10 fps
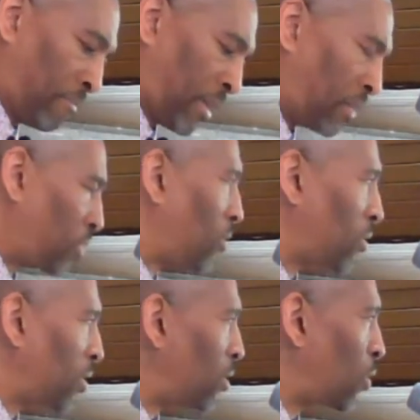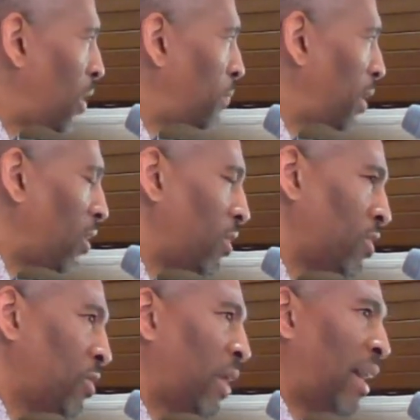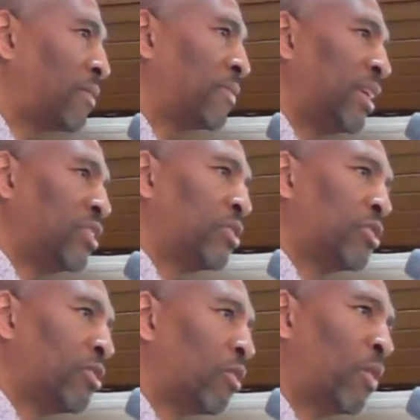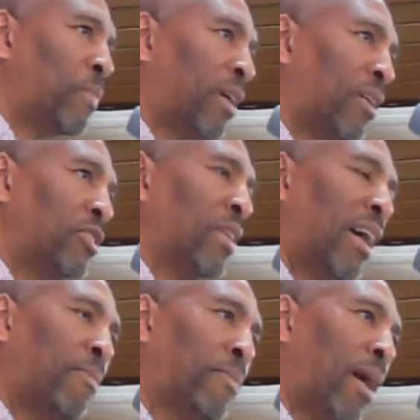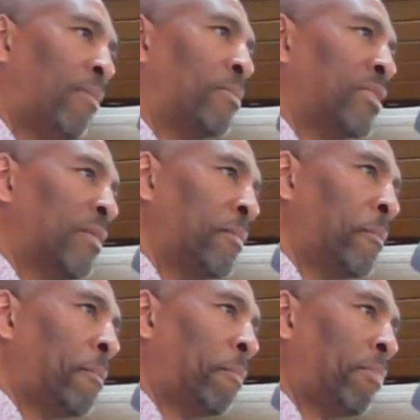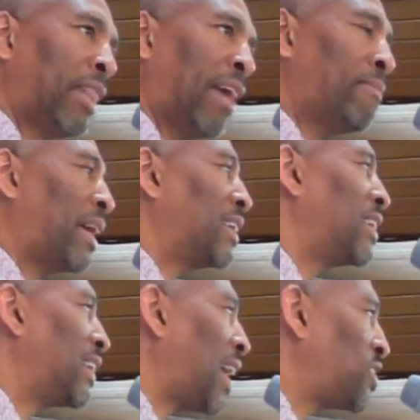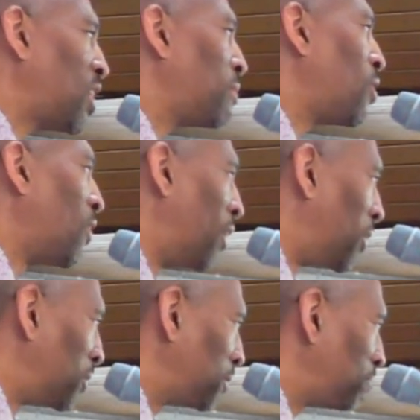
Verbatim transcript: No, you don't you don't quit because you have issues. You don't quit because you have problems. Everybody in here got something going on.